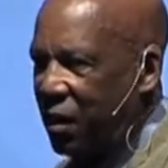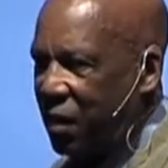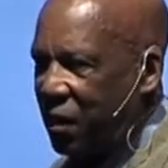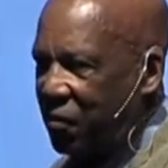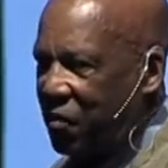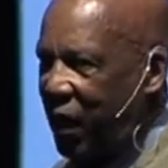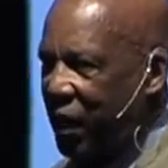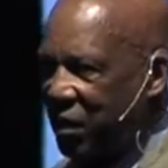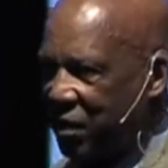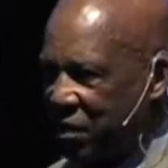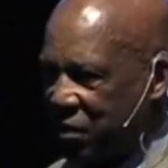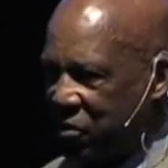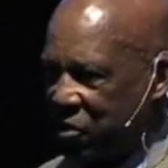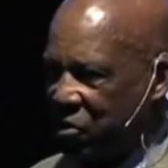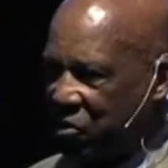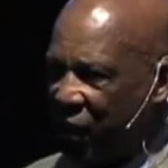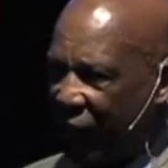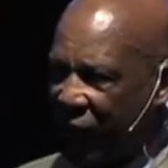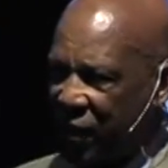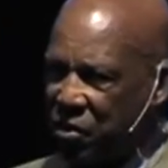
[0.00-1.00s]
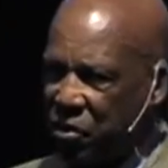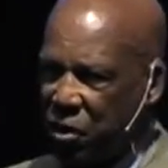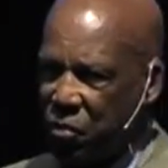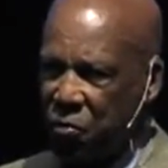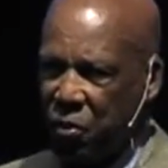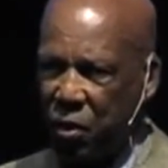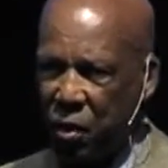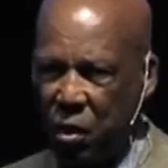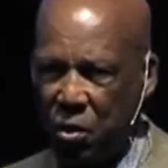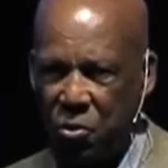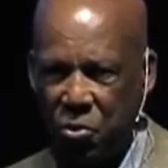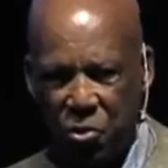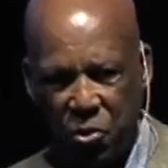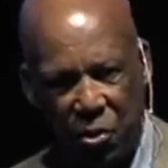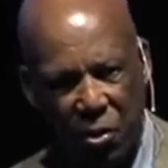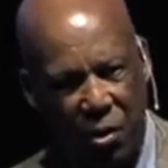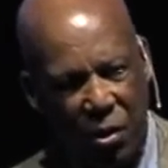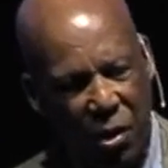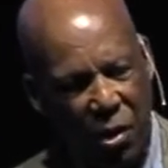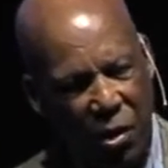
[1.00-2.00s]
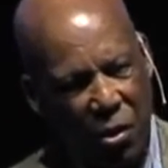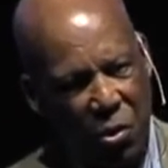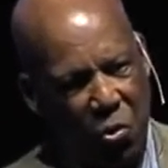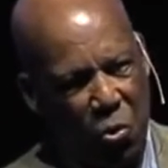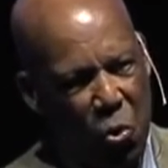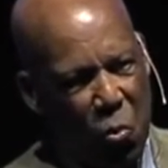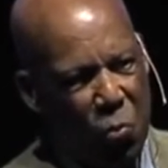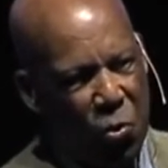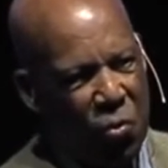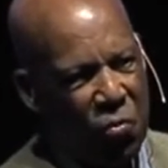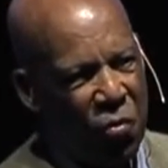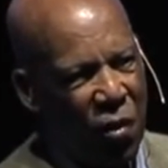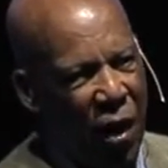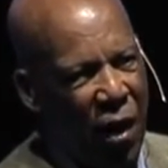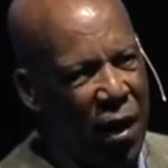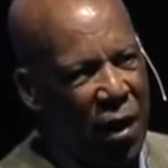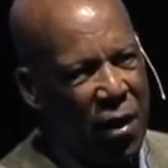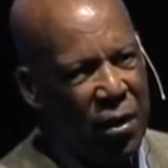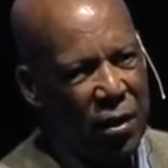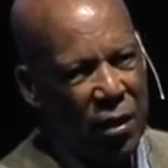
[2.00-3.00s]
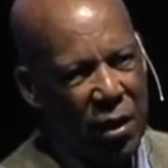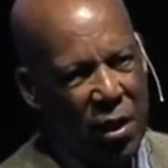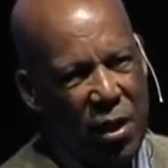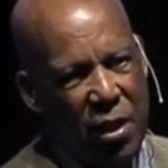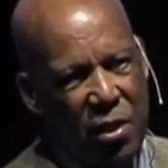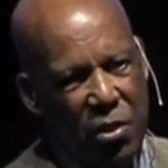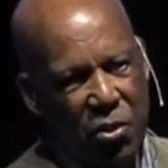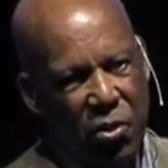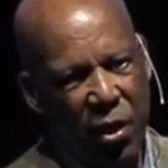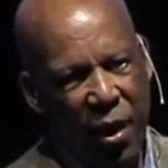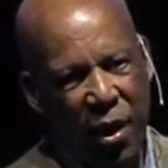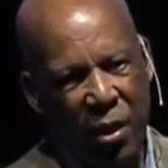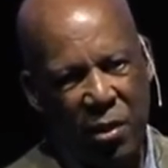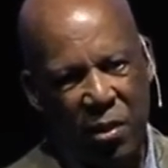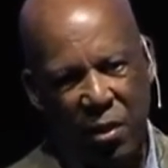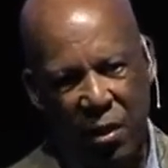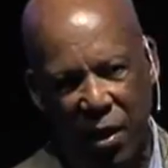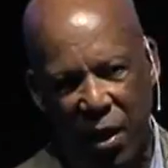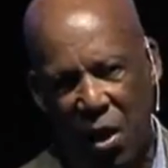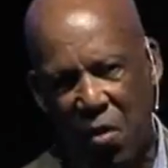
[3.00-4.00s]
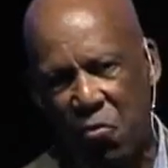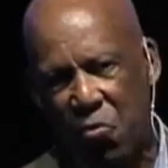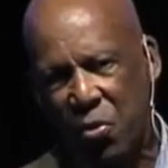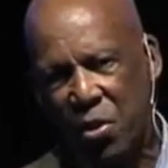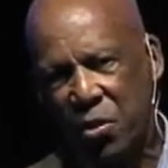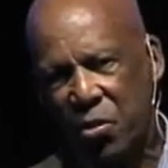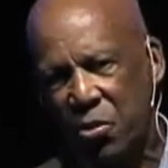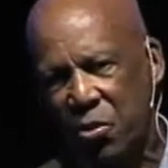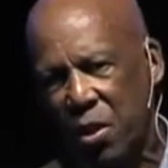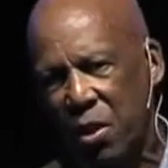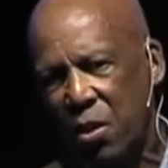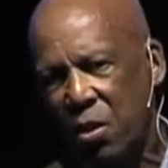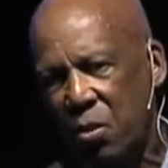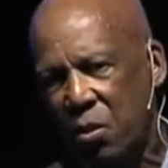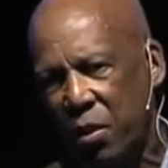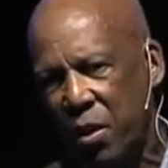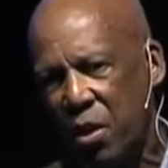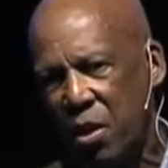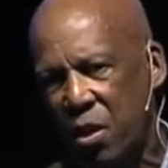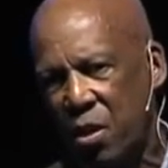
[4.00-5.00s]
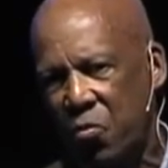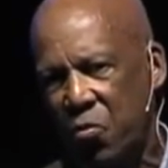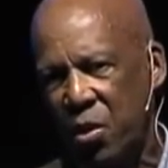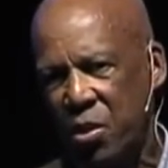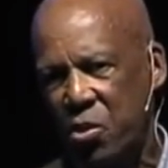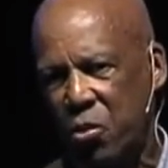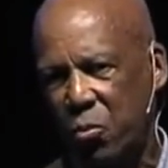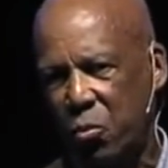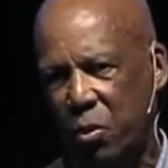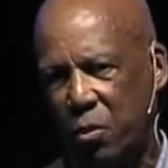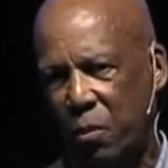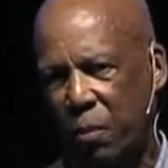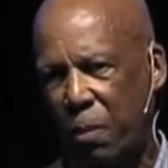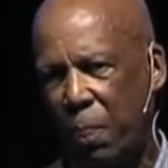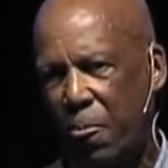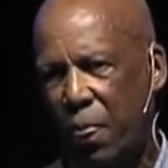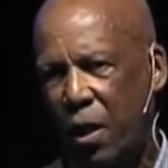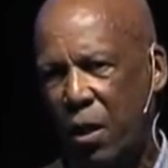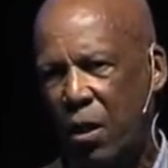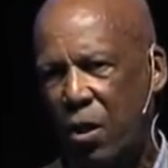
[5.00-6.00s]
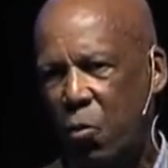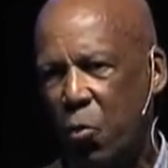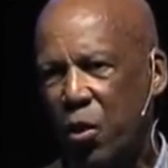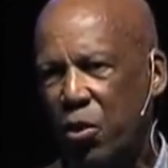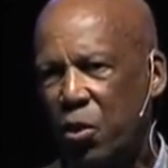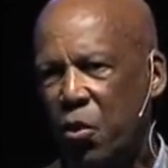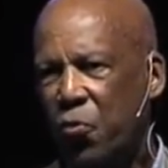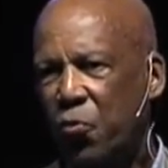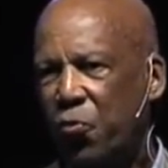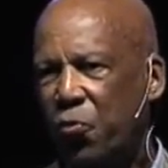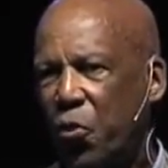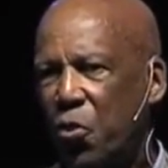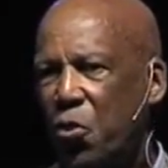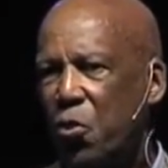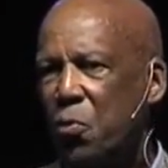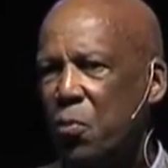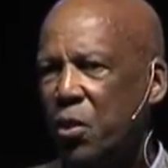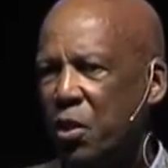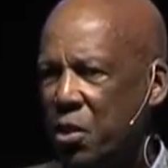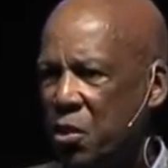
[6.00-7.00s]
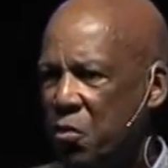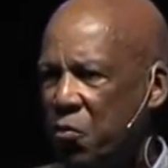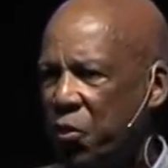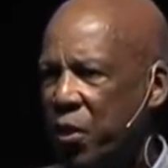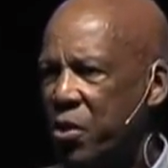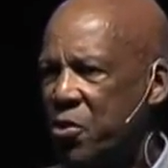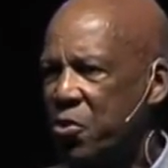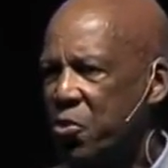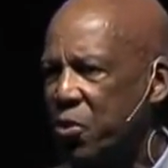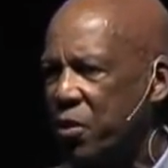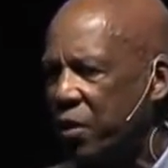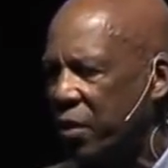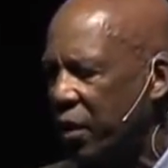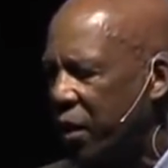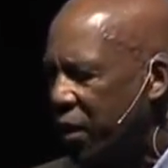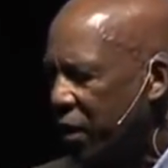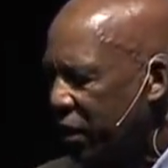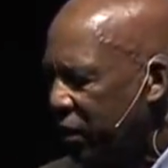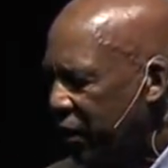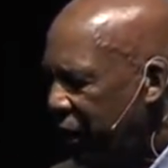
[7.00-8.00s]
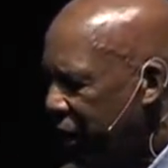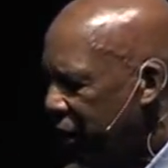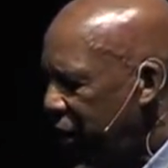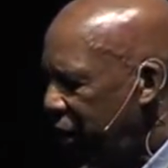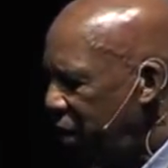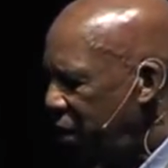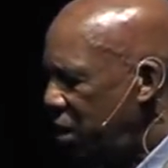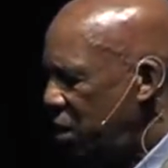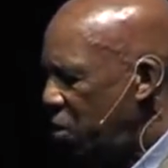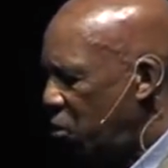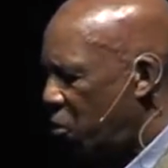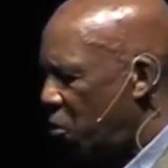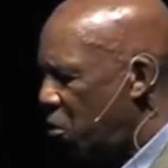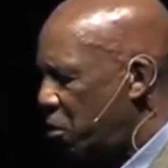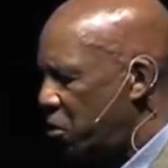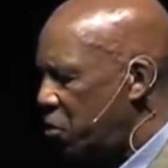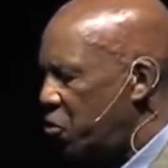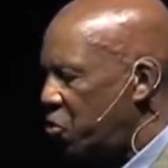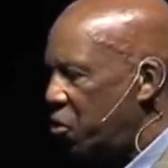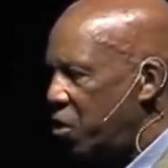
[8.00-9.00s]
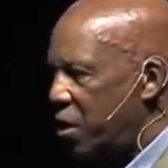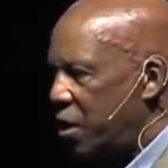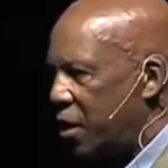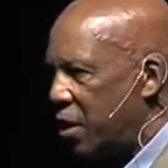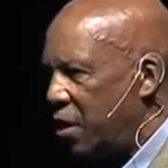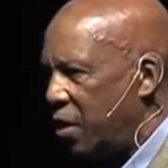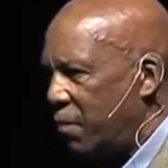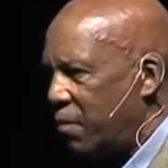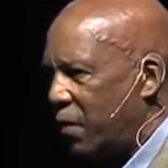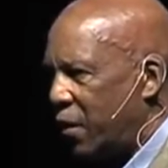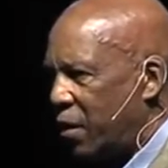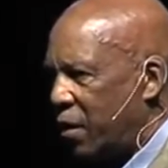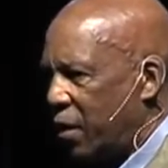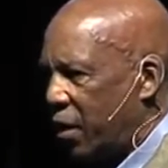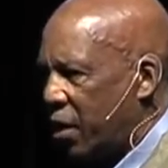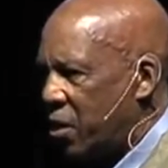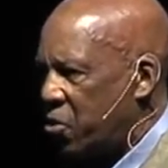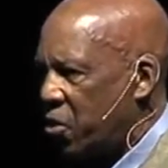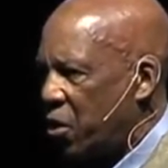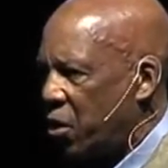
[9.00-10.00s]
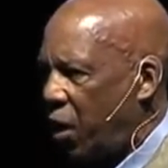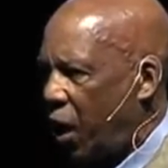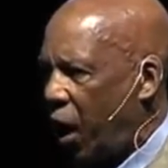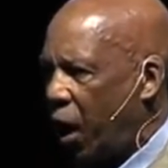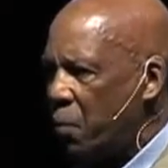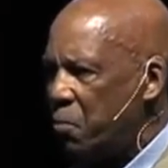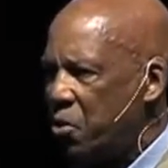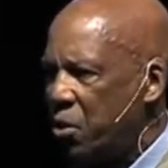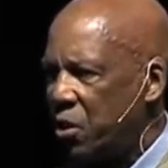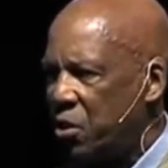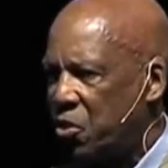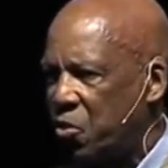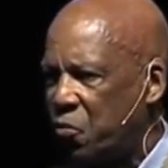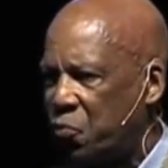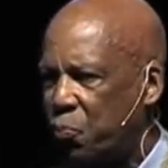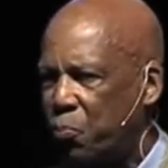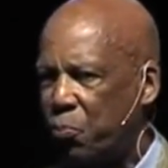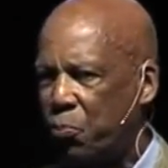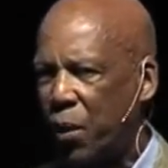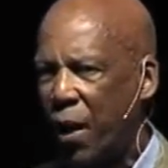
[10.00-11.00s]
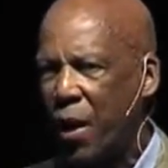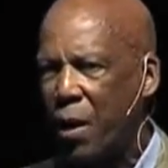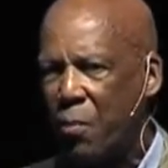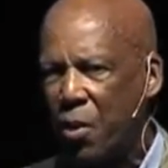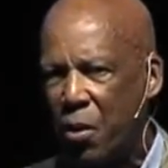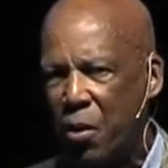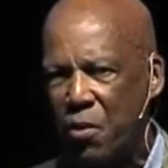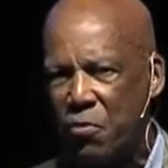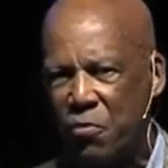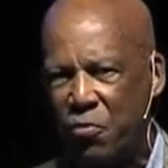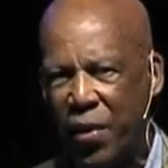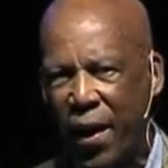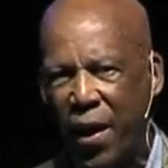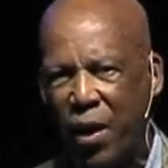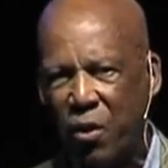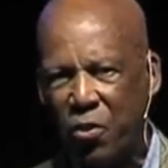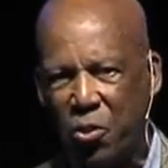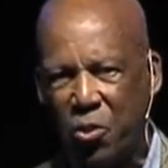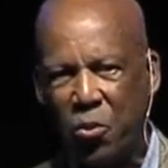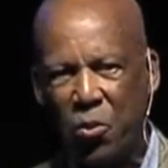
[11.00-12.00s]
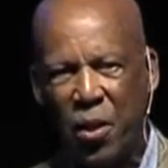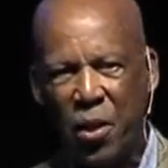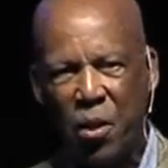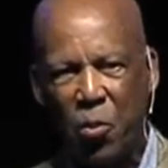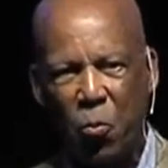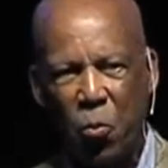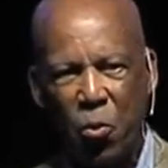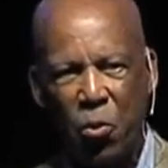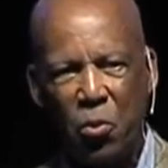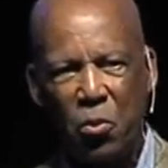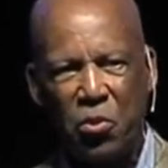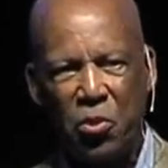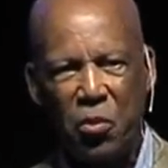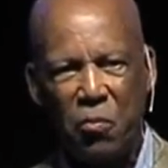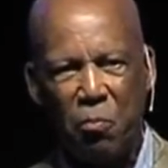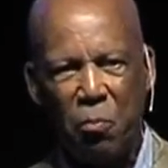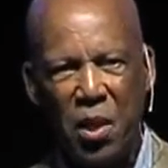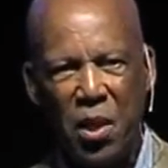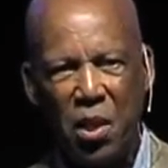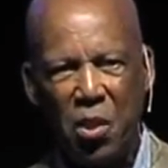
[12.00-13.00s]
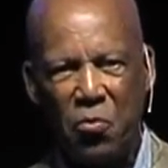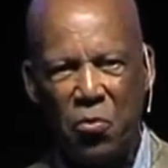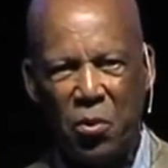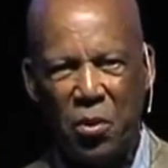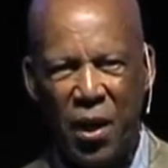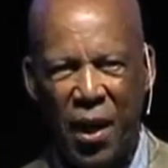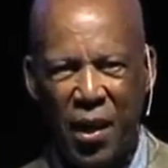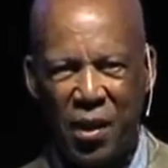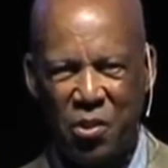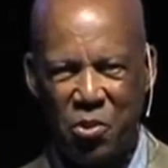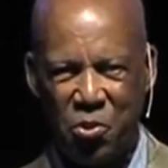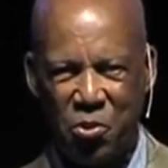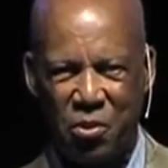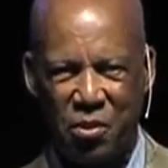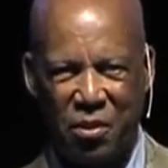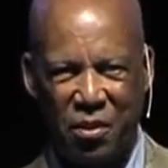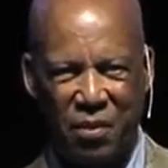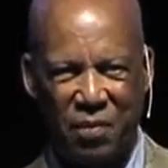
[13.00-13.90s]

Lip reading: that it is a task of culture to provide each and every single individual with a firm conviction that he or she is an object of primary value in a world of meaningful action.